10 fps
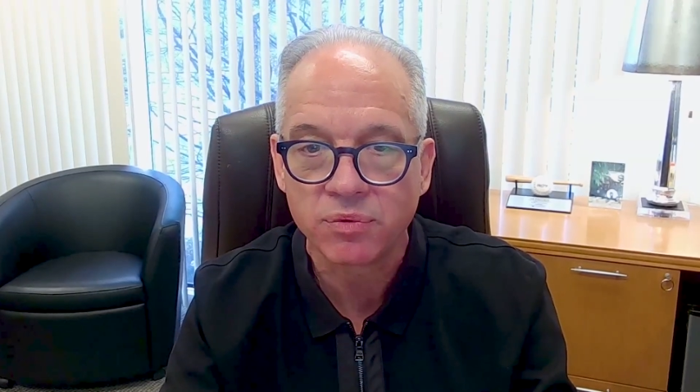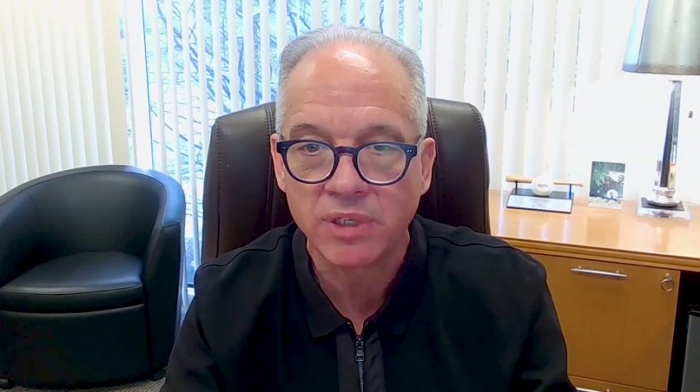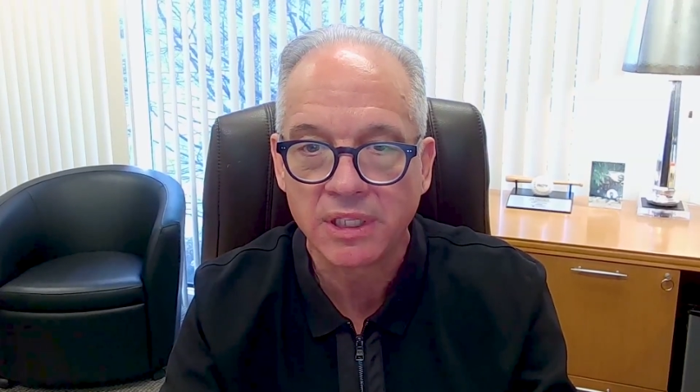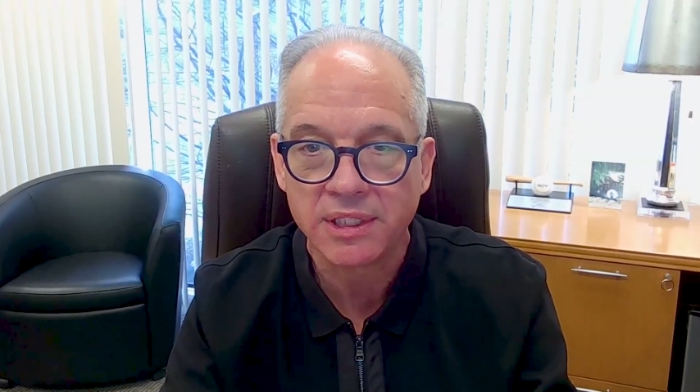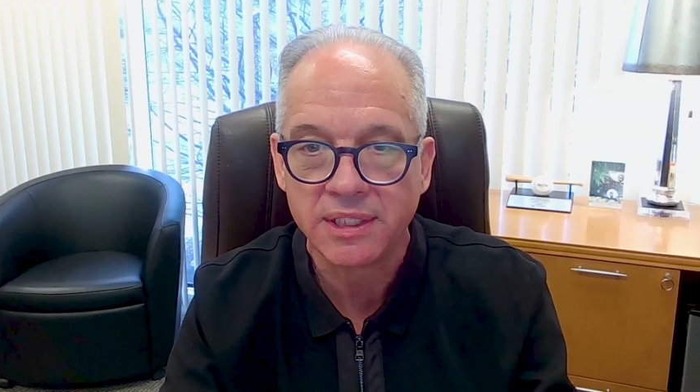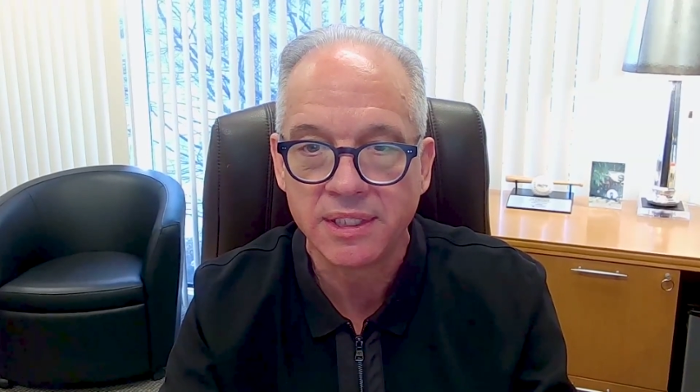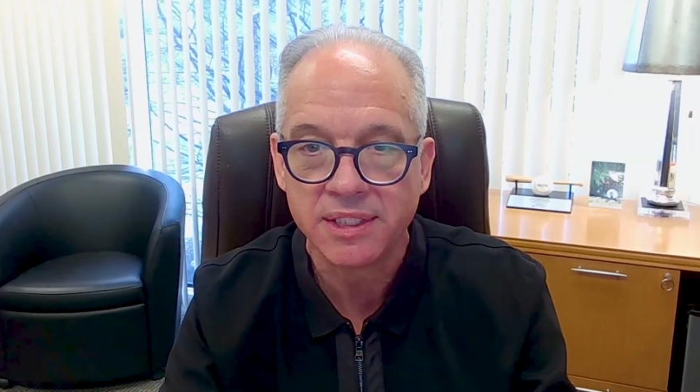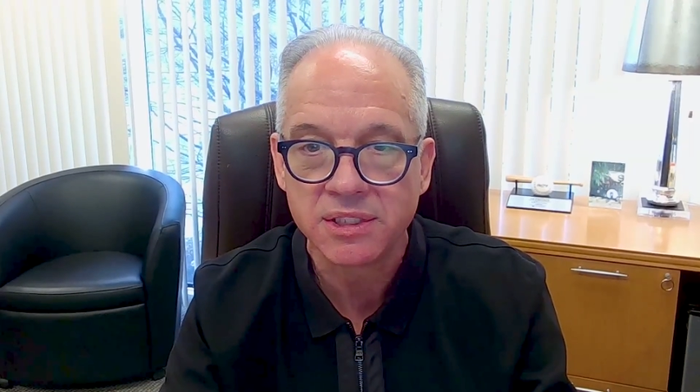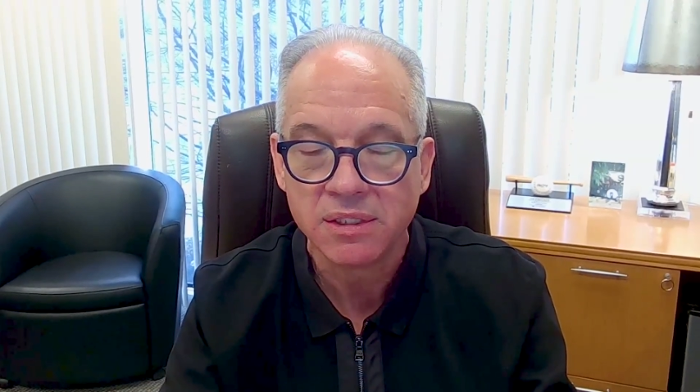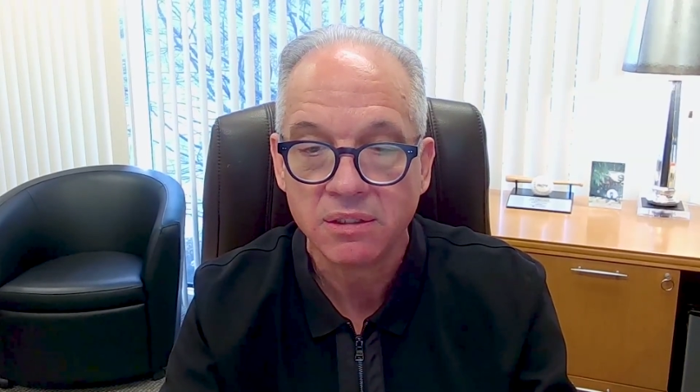really
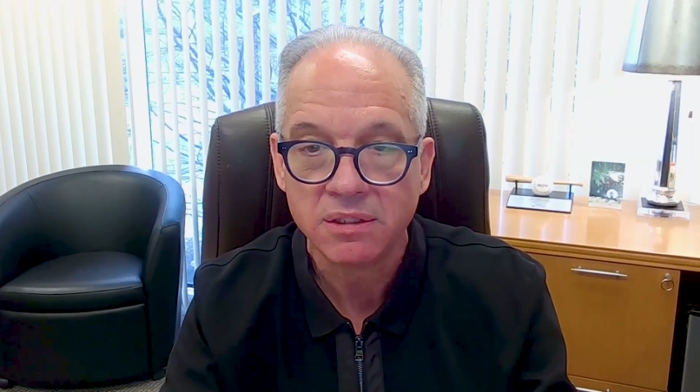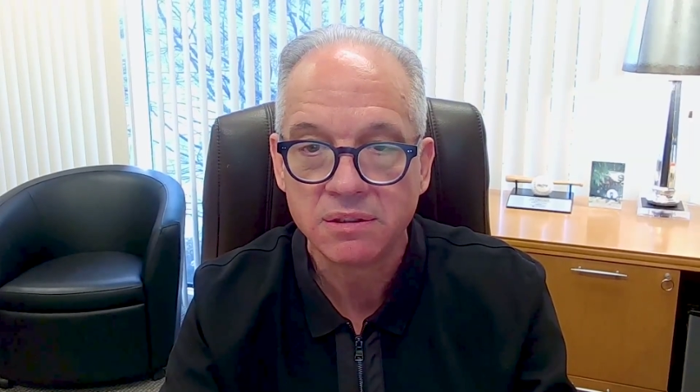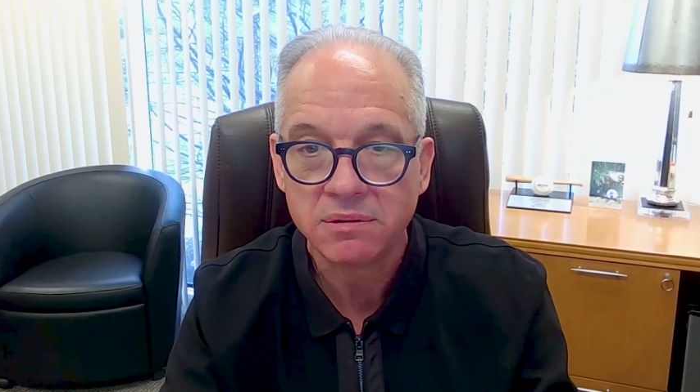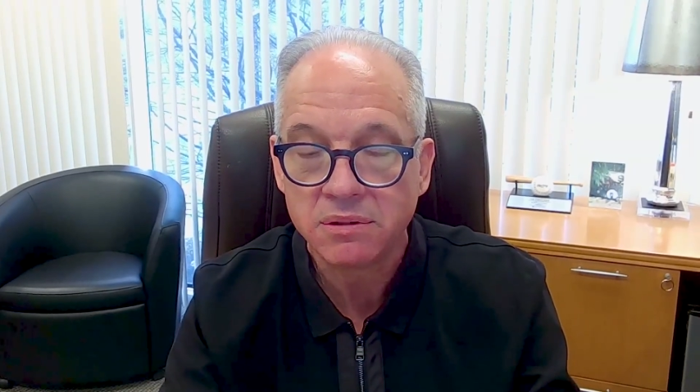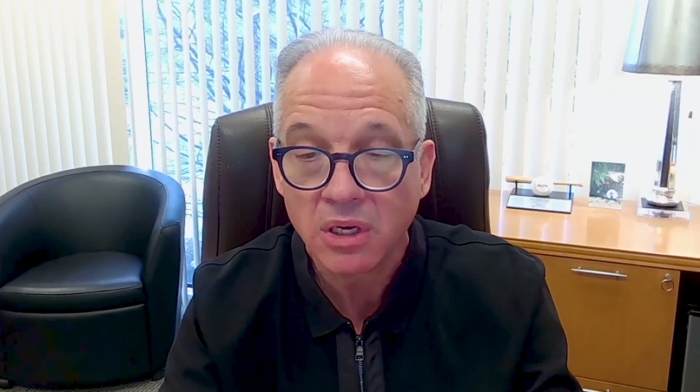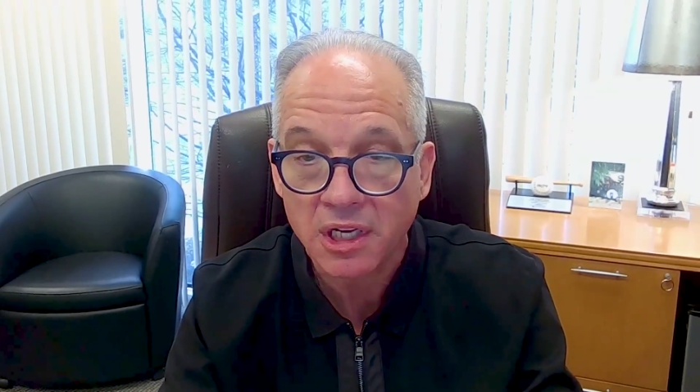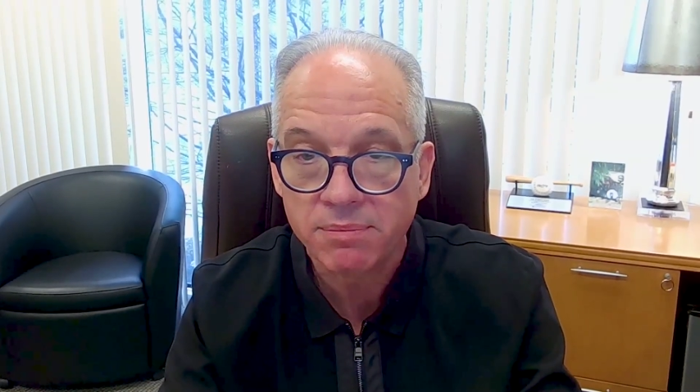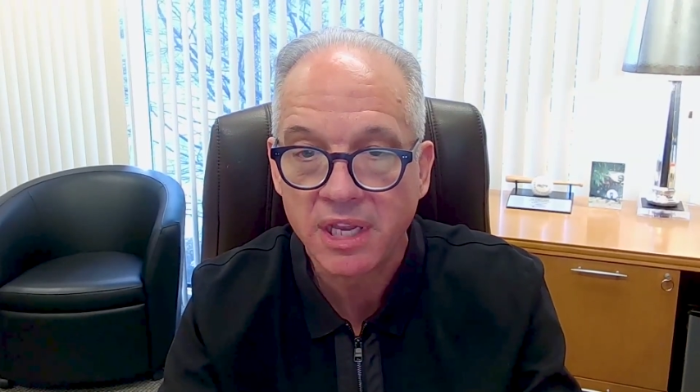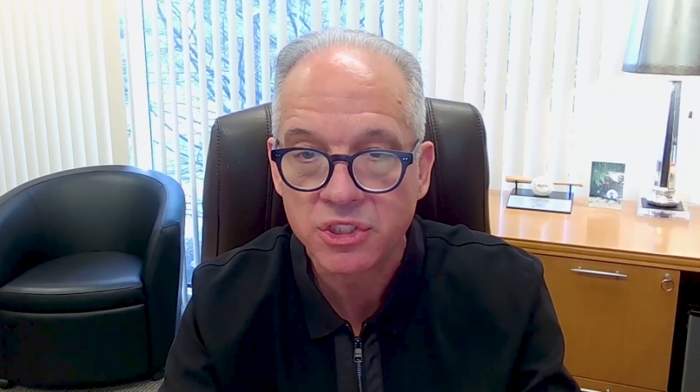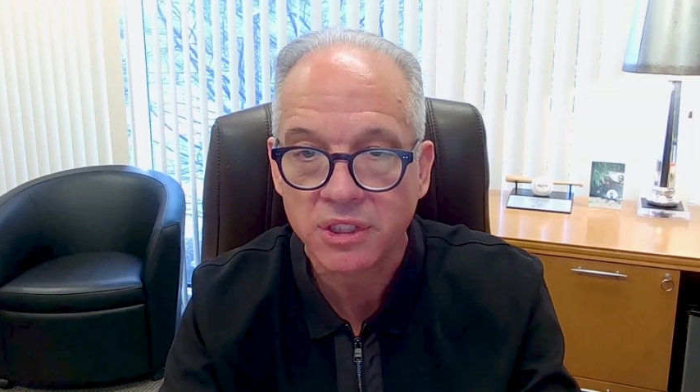is
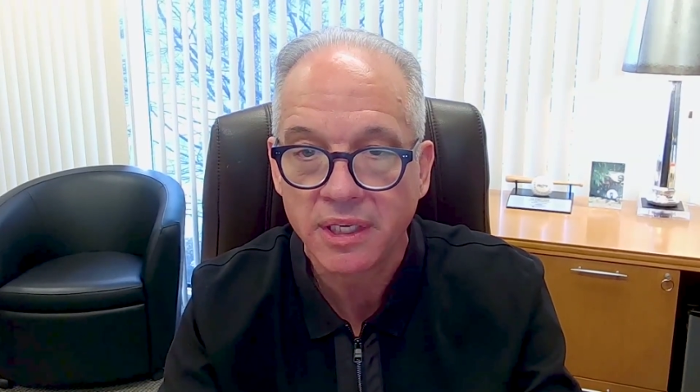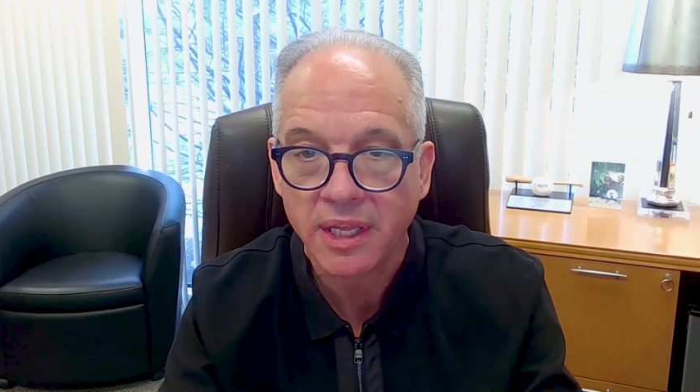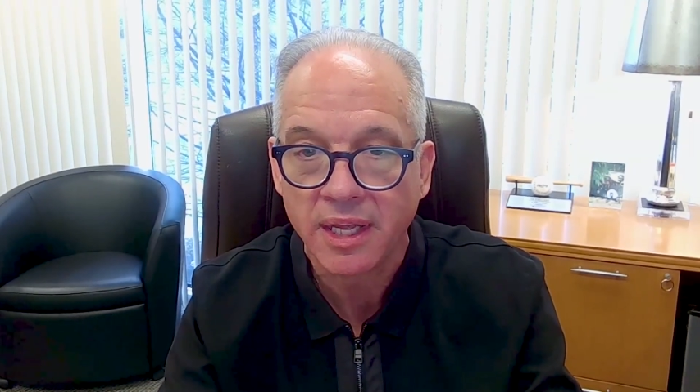automation and